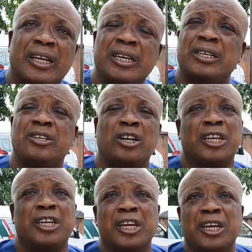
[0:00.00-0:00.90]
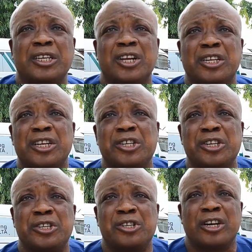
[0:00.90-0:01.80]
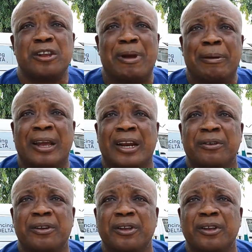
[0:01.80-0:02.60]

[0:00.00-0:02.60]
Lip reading: It's not a minor.